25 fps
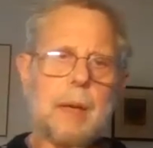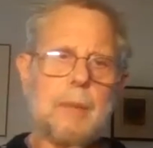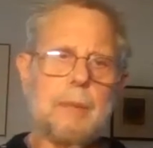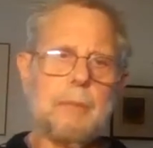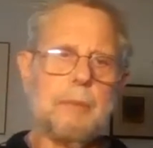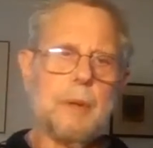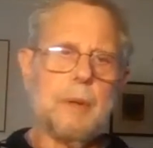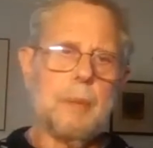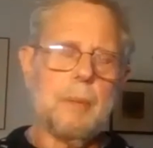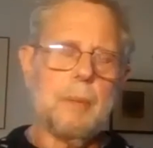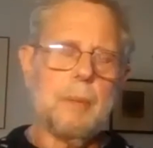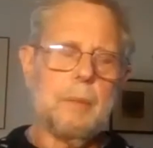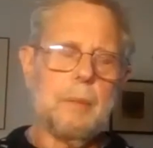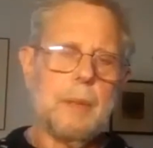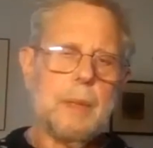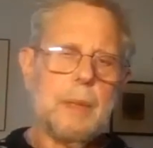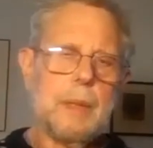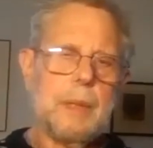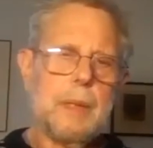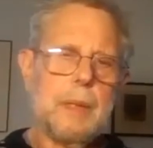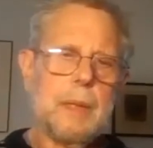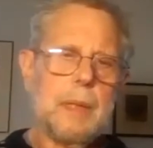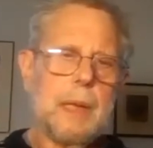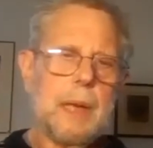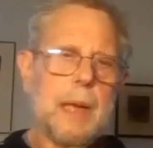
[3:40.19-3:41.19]
from
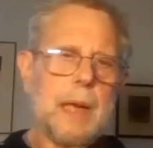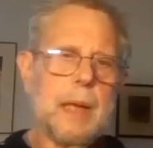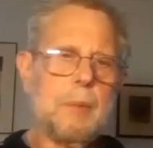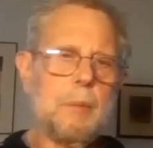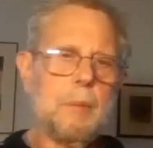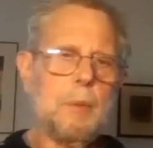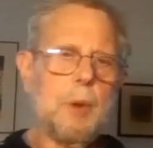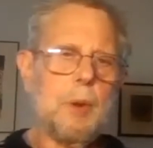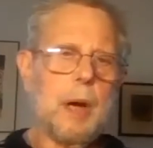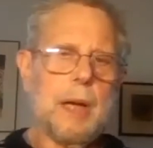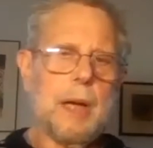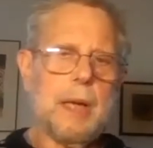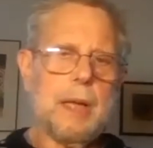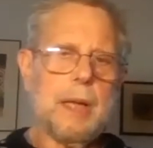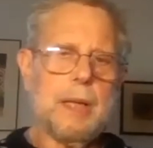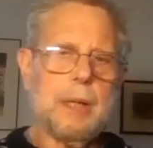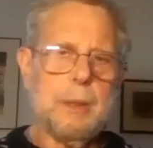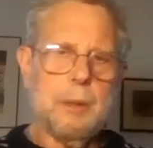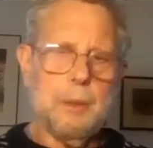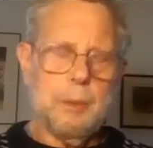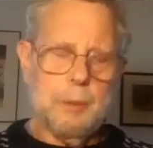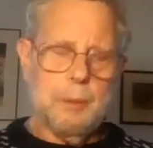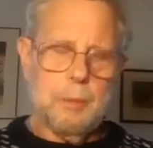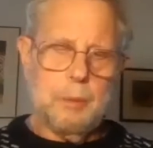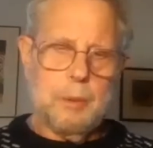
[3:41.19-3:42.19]

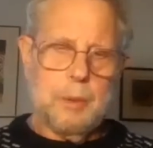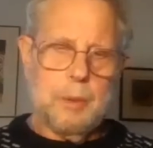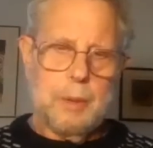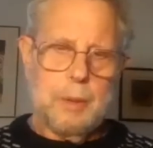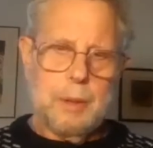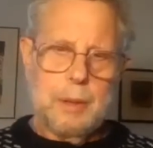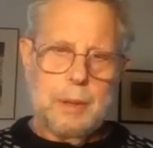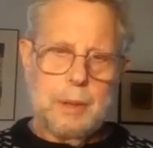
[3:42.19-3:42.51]
NYU